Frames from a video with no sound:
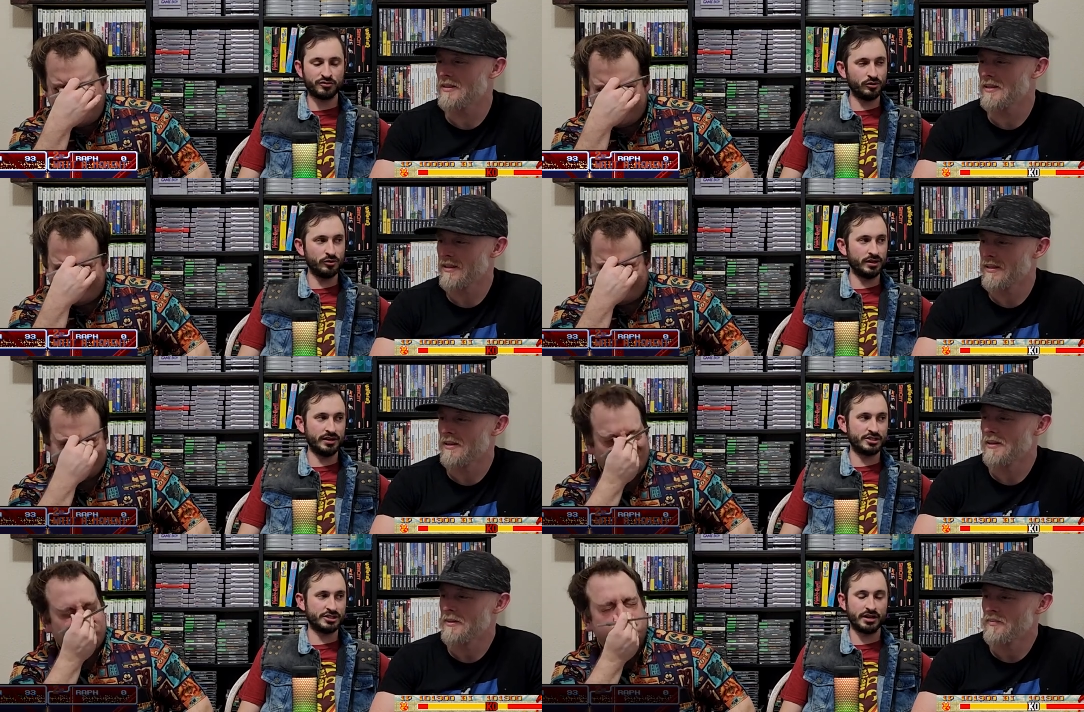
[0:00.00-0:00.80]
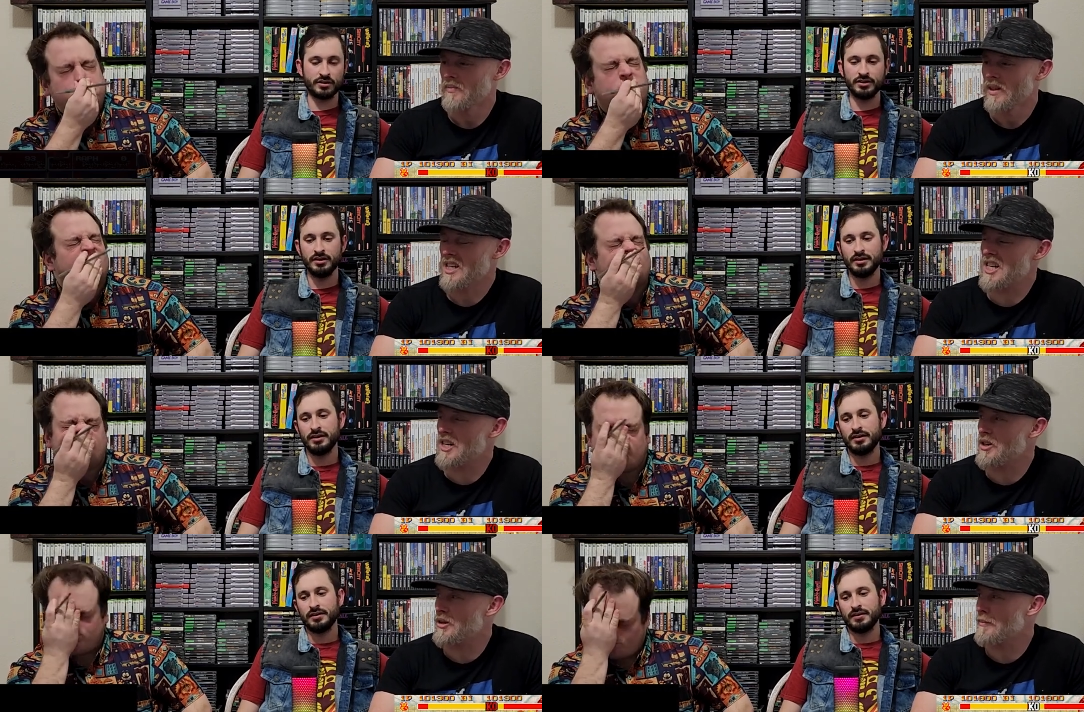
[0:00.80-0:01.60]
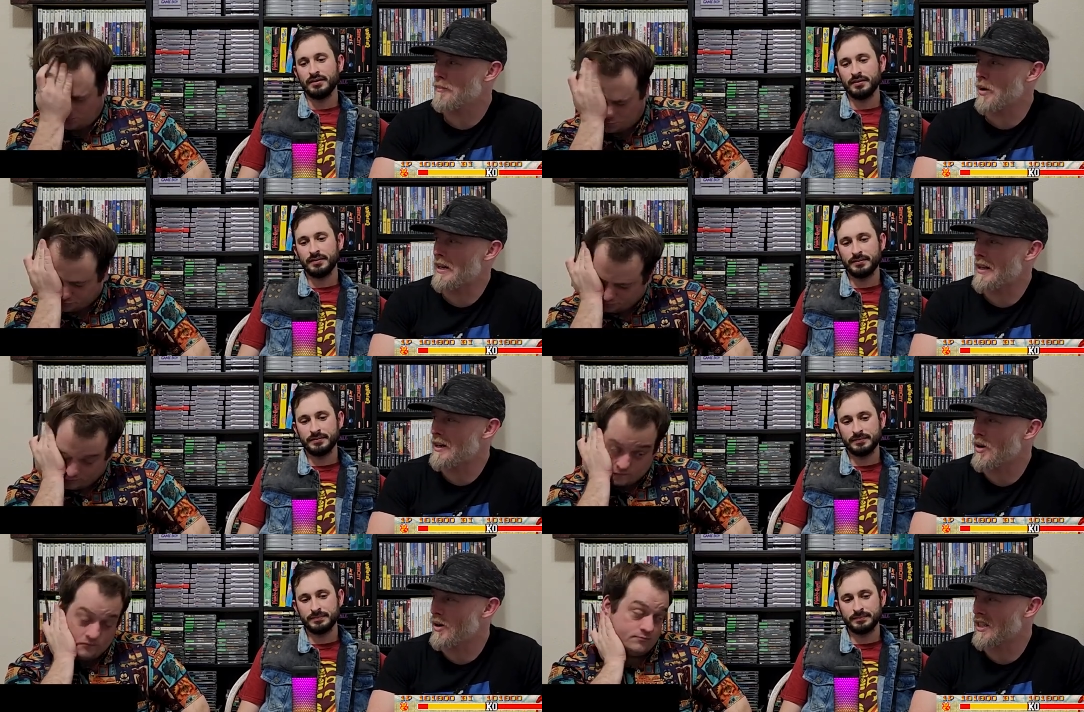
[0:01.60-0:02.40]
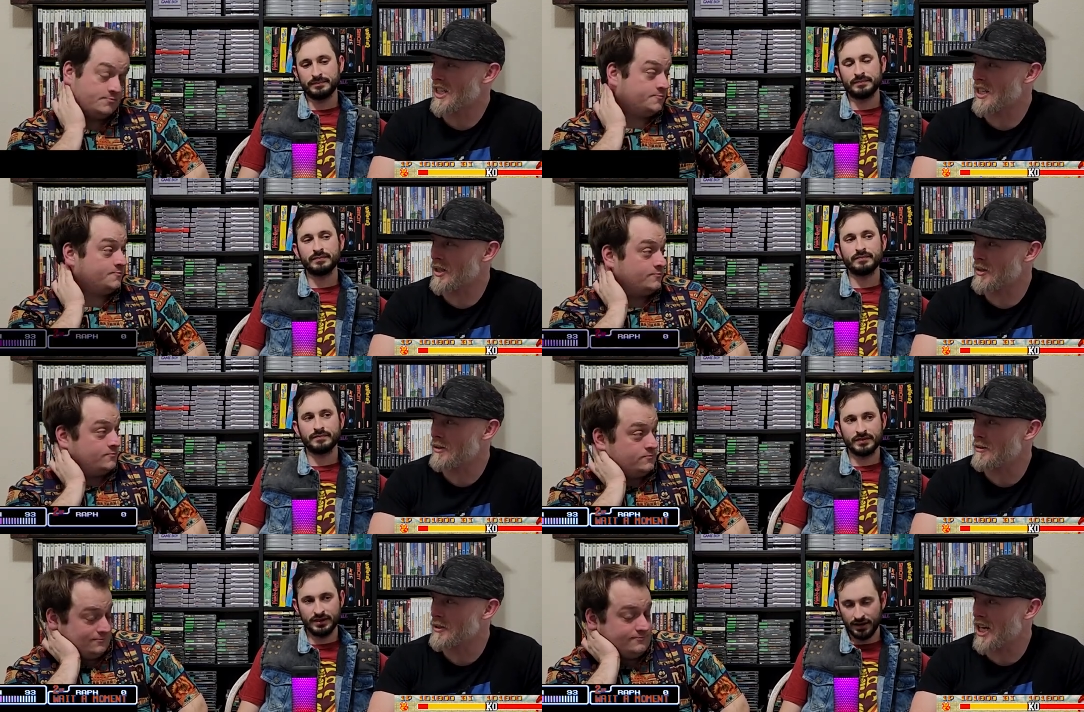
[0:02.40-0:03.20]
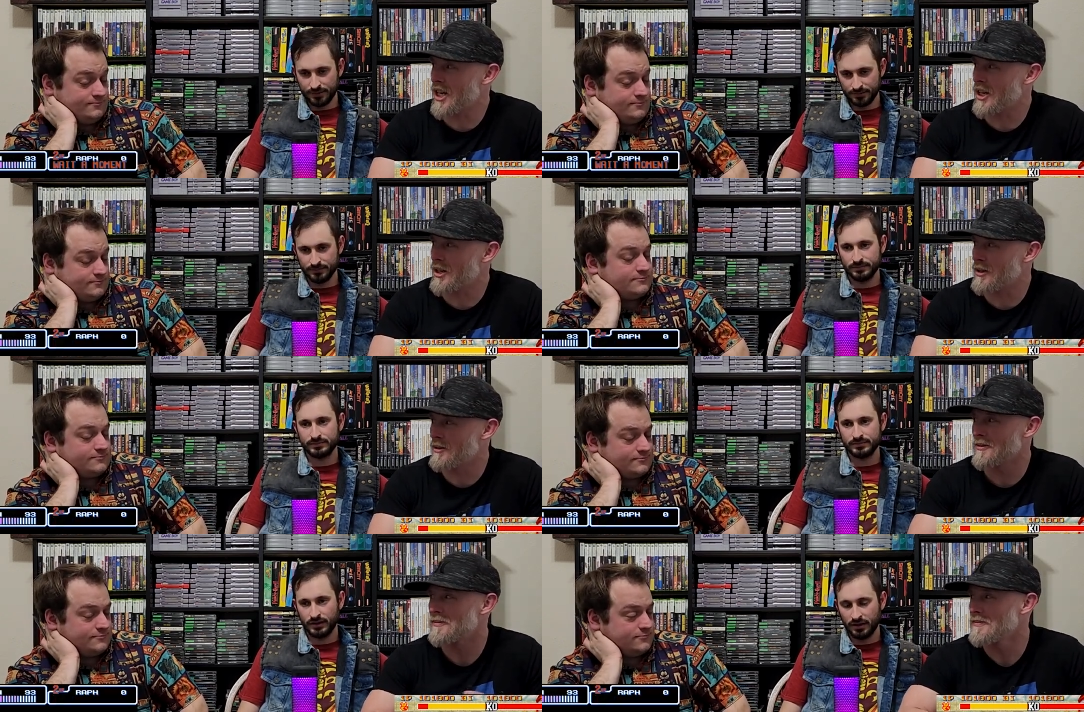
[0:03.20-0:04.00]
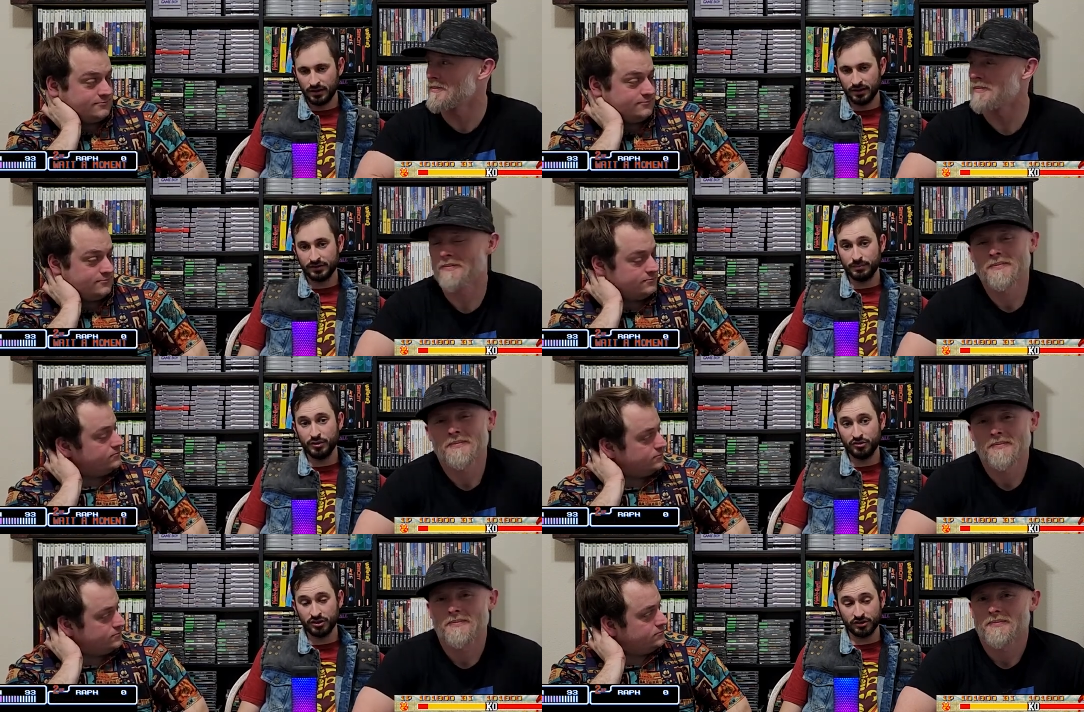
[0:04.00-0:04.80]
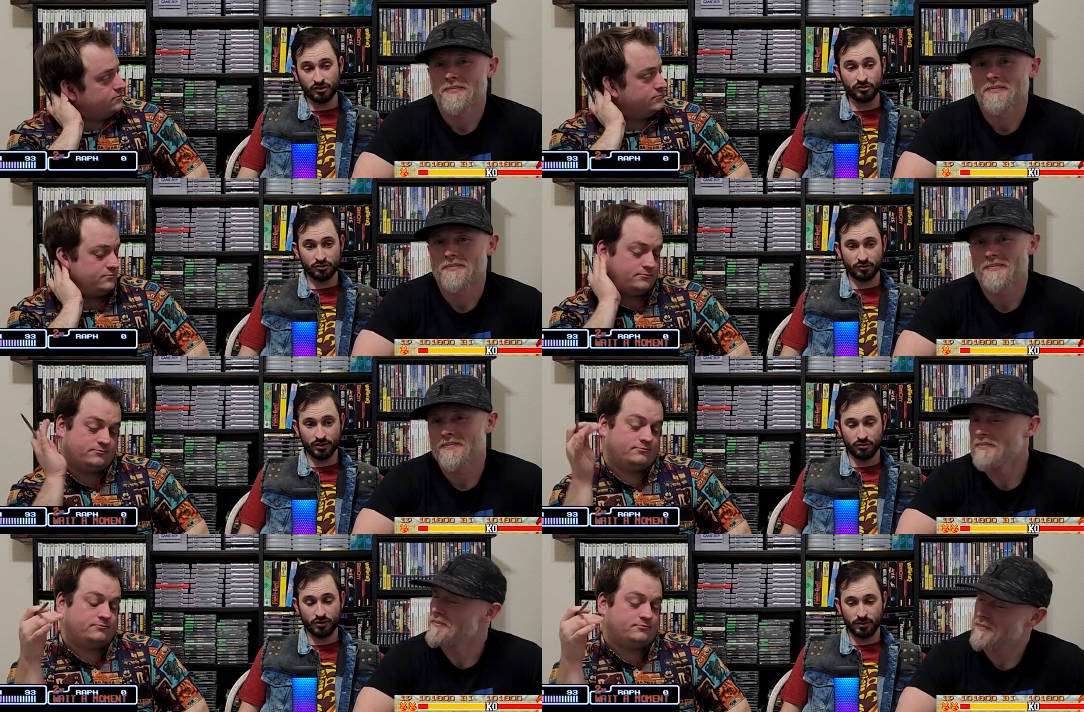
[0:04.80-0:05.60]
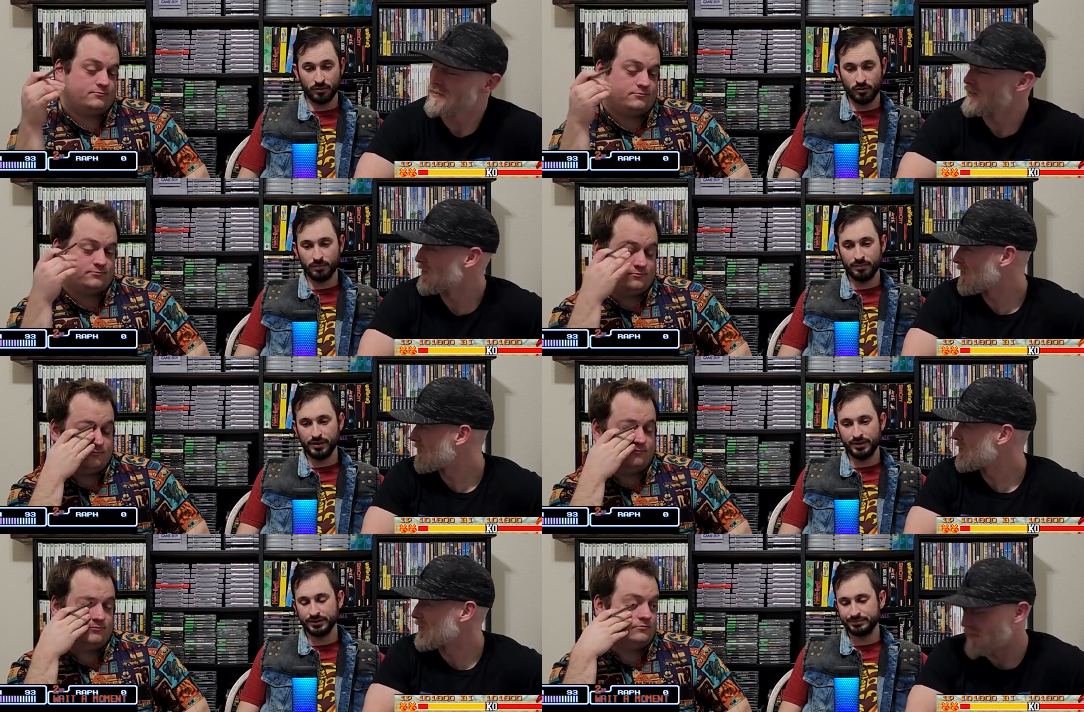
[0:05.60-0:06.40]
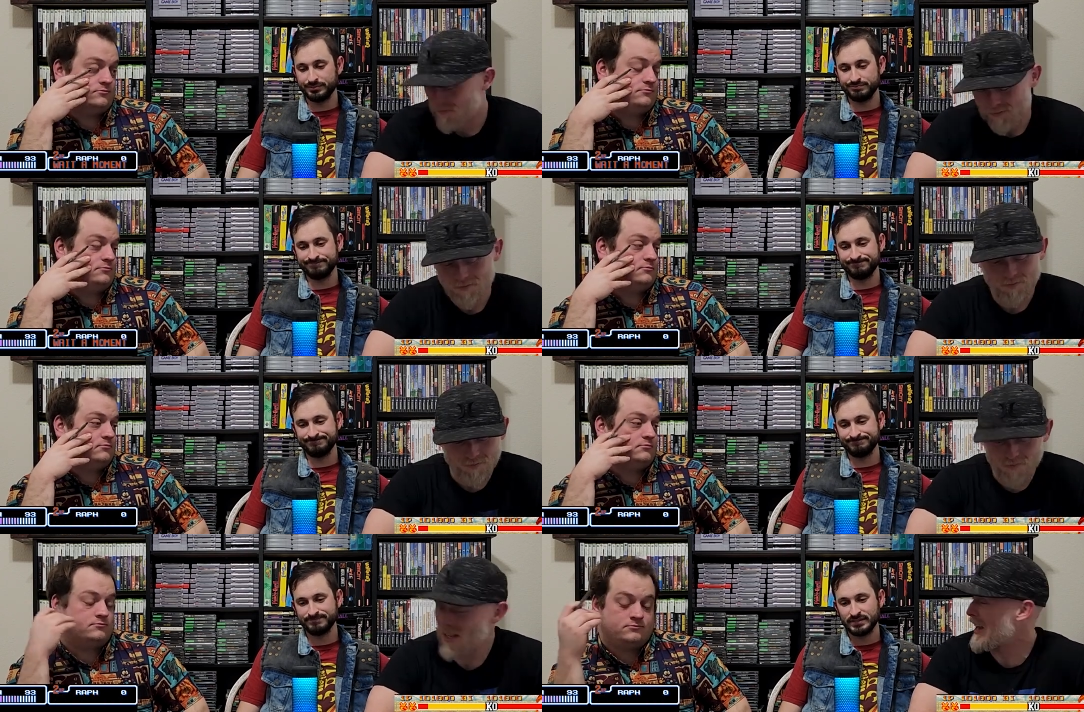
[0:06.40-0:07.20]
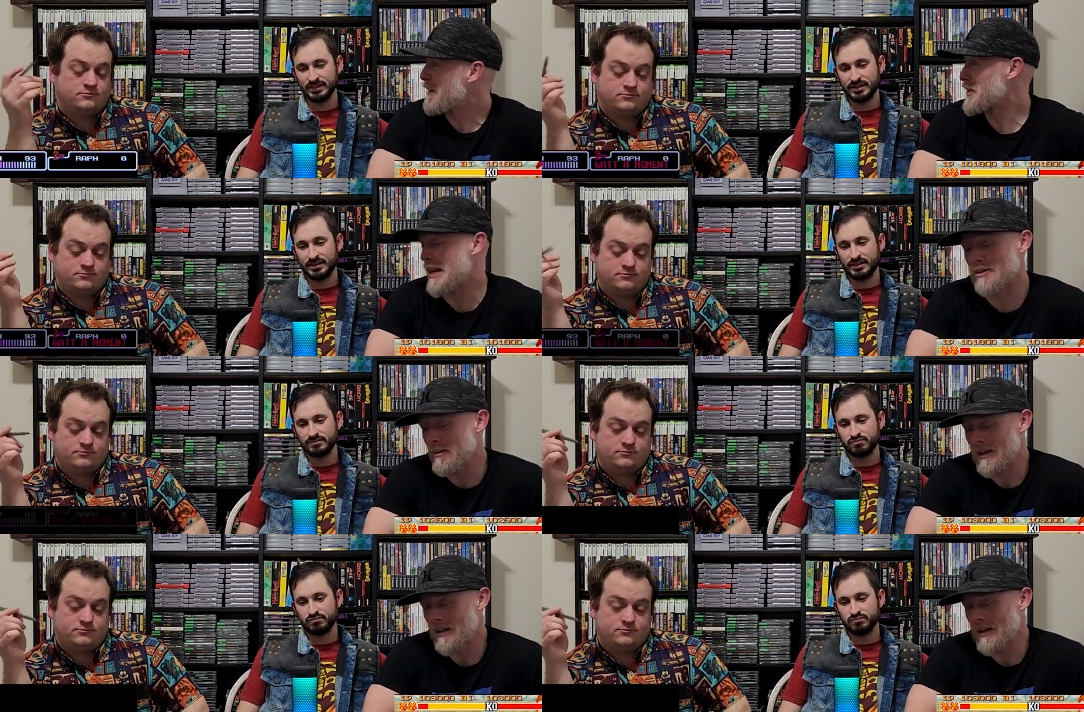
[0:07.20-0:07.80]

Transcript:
Speaker 1: Absolutely legendary.
Speaker 2: Breaking that car.
Speaker 1: yeah. Uh, the music is also incredible. Uh, mm.
Speaker 2: Yeah, that's